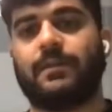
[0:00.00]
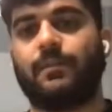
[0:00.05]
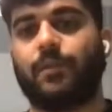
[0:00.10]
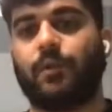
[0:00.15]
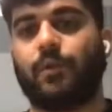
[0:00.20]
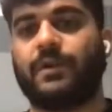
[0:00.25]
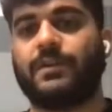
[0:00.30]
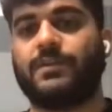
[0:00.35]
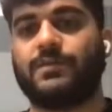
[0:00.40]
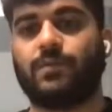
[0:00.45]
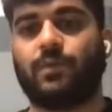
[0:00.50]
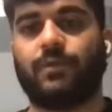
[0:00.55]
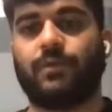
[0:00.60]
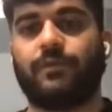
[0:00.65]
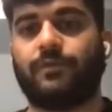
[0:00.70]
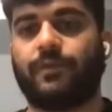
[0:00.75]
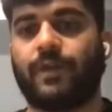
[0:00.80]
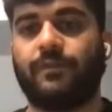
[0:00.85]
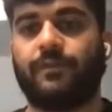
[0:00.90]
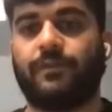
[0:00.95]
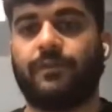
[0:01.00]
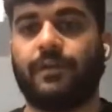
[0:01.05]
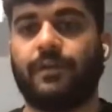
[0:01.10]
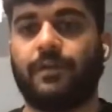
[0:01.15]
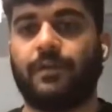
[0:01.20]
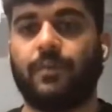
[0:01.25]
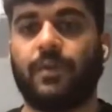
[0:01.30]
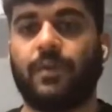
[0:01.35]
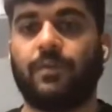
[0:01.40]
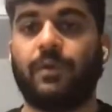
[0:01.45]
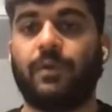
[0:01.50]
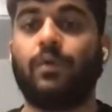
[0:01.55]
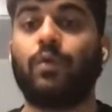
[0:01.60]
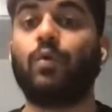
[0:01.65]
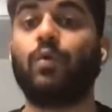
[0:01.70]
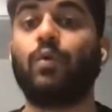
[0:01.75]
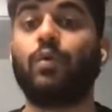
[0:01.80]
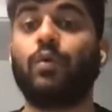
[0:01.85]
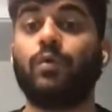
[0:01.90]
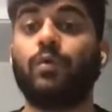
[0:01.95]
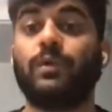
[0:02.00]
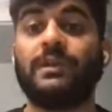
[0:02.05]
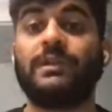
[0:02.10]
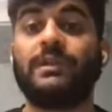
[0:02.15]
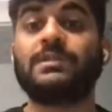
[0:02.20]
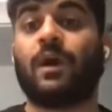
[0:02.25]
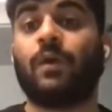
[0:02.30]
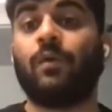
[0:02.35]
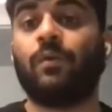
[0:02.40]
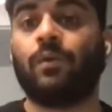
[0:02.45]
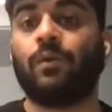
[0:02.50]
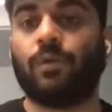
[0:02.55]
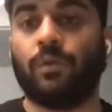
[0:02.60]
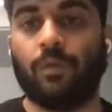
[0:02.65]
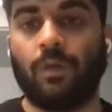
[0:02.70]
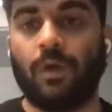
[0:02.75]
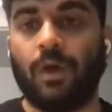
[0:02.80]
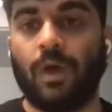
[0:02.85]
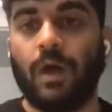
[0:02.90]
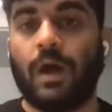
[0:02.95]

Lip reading: employs more than 500 people. Who do you reach out to?